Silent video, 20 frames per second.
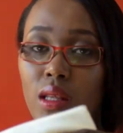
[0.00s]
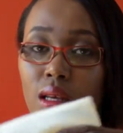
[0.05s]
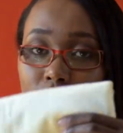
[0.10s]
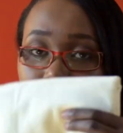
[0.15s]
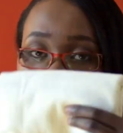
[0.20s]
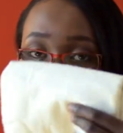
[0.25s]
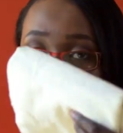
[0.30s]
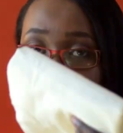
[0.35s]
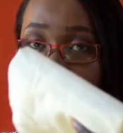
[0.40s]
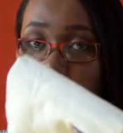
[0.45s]

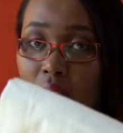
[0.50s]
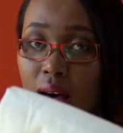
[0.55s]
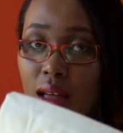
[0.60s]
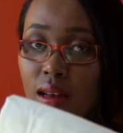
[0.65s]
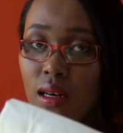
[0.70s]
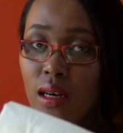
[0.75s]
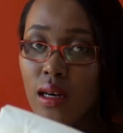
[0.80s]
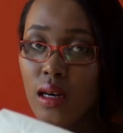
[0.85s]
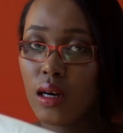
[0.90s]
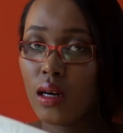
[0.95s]
this
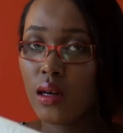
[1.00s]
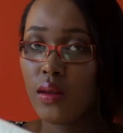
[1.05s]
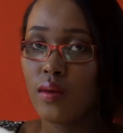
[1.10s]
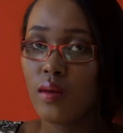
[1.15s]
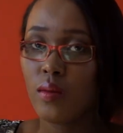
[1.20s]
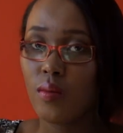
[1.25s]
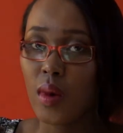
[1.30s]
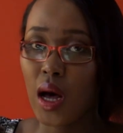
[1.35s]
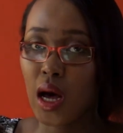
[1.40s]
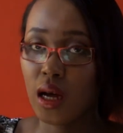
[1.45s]
under
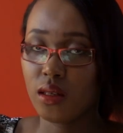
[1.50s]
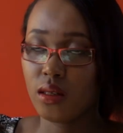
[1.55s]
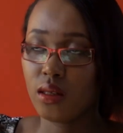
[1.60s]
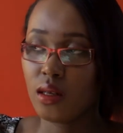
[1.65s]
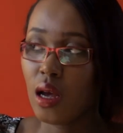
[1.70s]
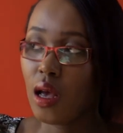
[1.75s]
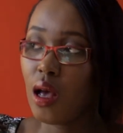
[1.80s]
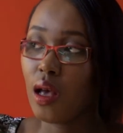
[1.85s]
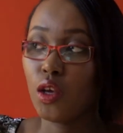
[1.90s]
the mat.